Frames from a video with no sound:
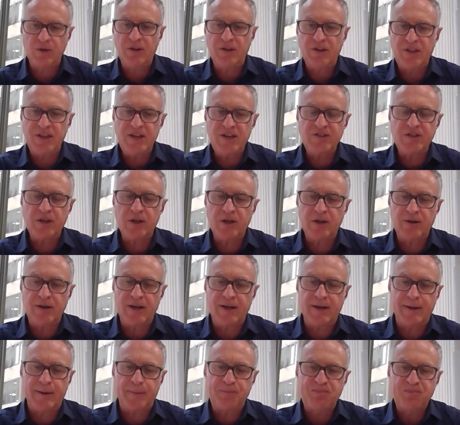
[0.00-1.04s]
So these
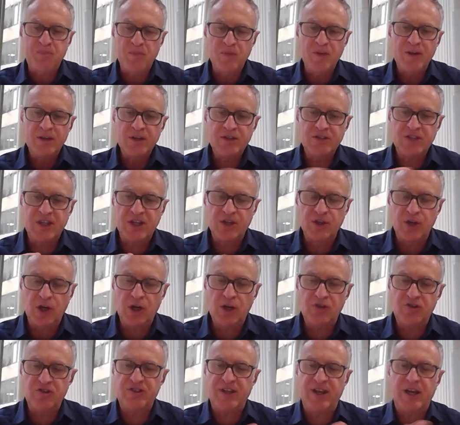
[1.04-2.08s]
are
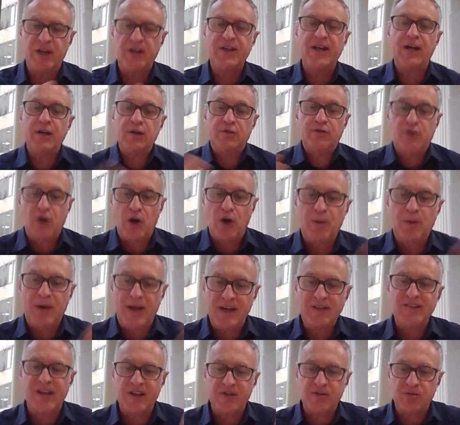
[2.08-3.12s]
technologies that are of
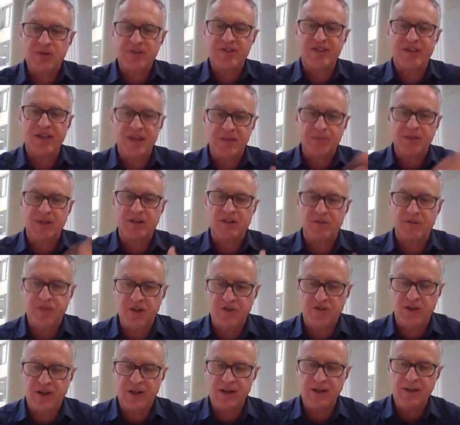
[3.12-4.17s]
complex as we see them
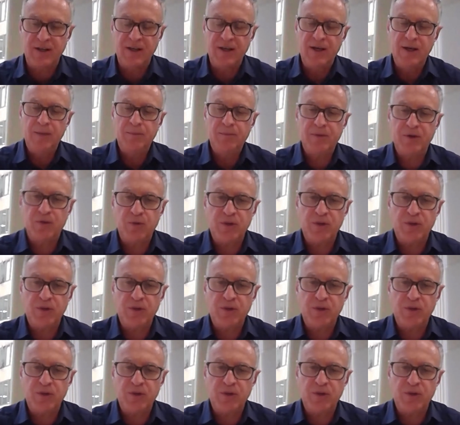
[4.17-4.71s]
individually,